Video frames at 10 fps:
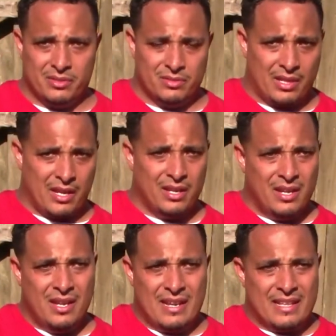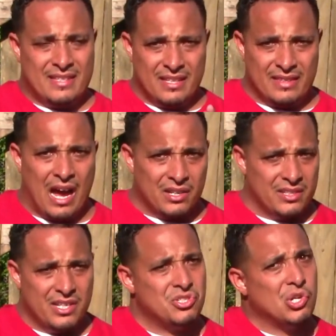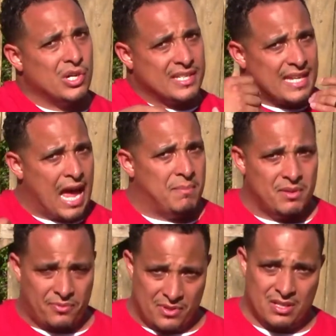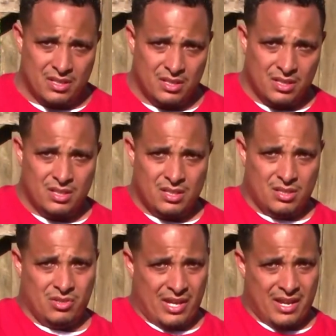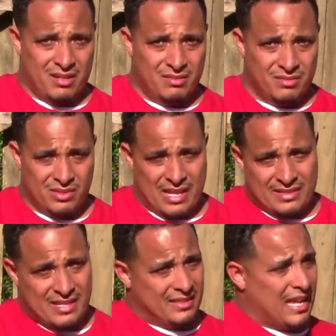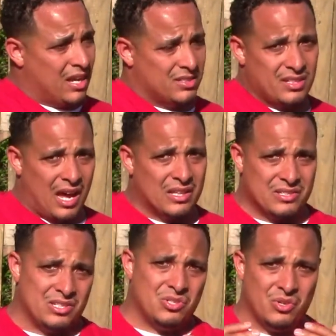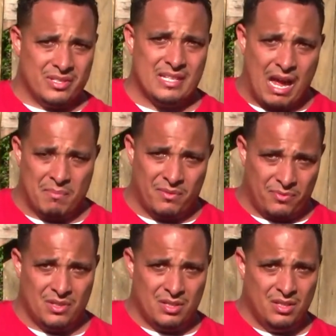Okay, that $10,000 is your assignment fee. Okay, that $10,000 is your assignment fee.